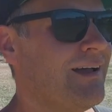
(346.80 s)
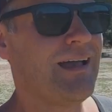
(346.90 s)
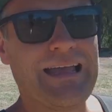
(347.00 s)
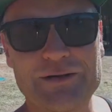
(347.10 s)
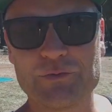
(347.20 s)

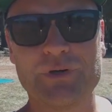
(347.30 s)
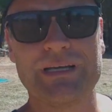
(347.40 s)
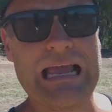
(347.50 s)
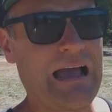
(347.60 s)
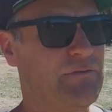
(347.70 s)
And
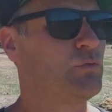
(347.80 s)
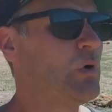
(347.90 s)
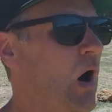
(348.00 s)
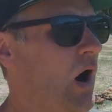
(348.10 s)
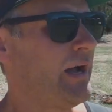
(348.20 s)
we have
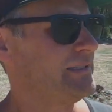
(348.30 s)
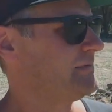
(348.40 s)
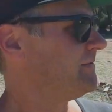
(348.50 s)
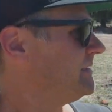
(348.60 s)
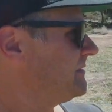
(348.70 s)

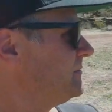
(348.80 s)
arrived